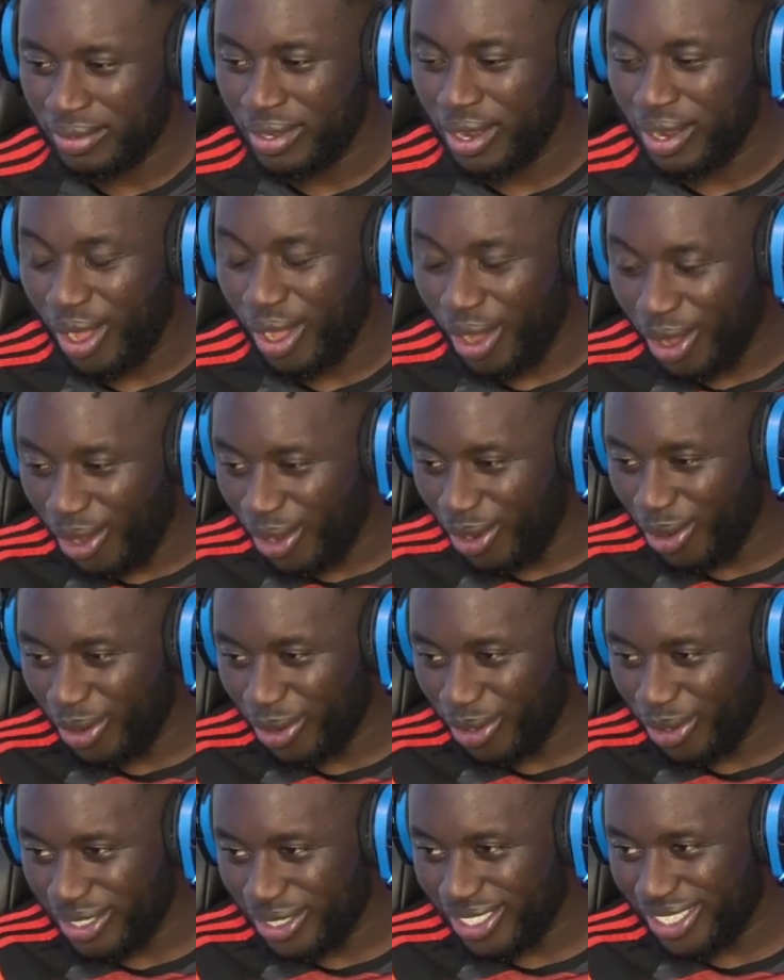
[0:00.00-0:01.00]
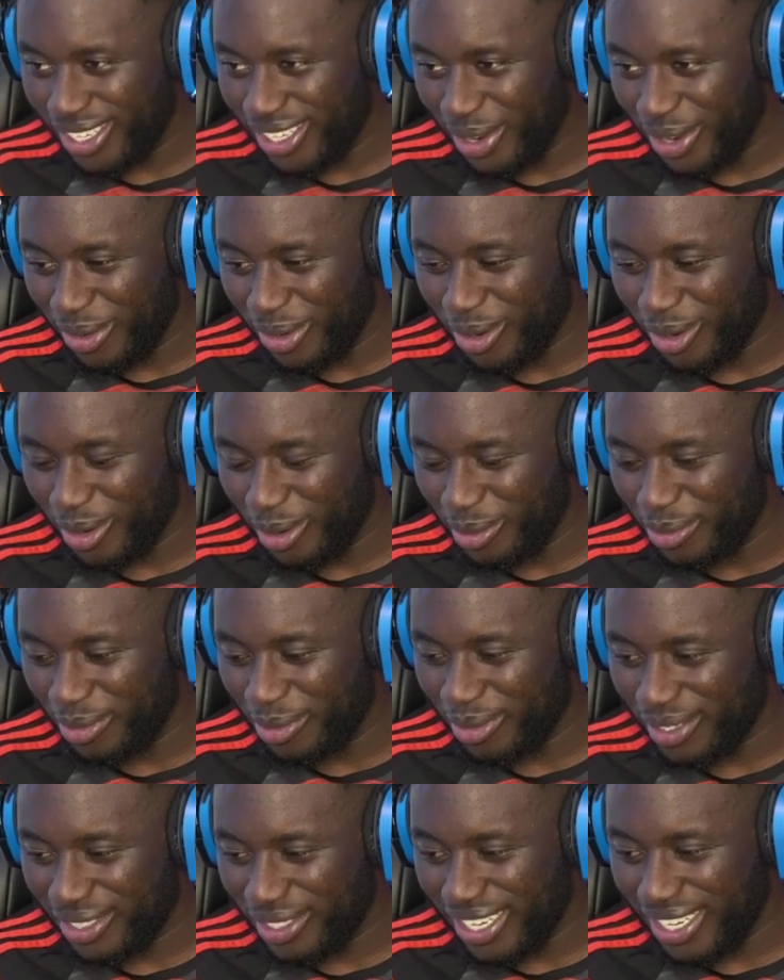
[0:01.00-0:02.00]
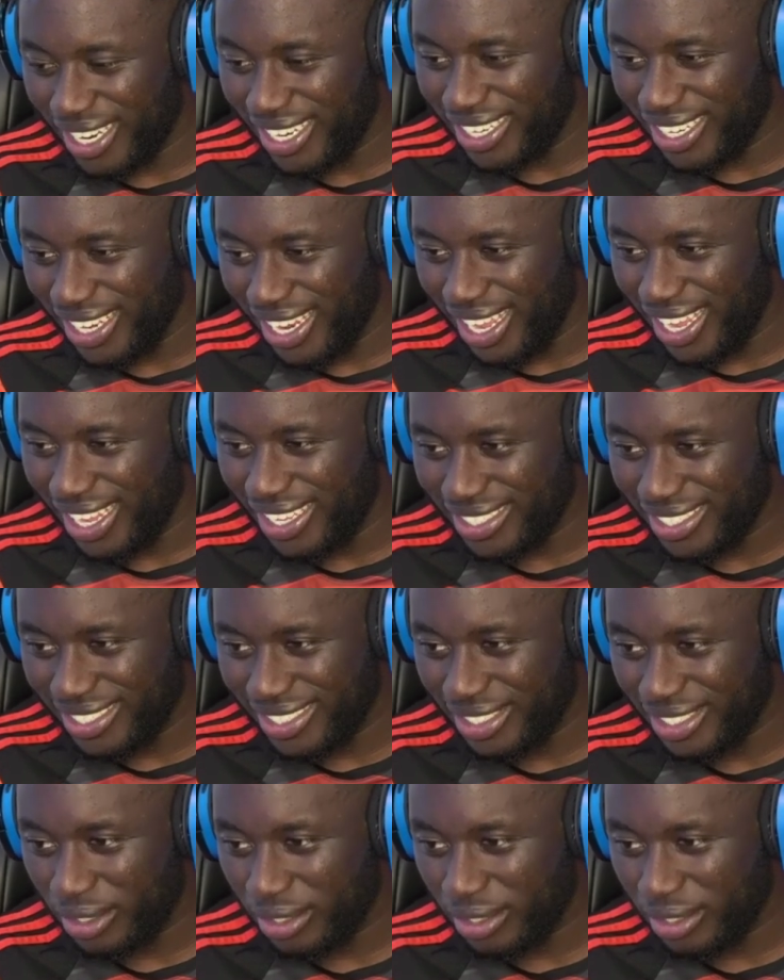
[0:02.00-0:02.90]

Oh, so they were going for a dead last.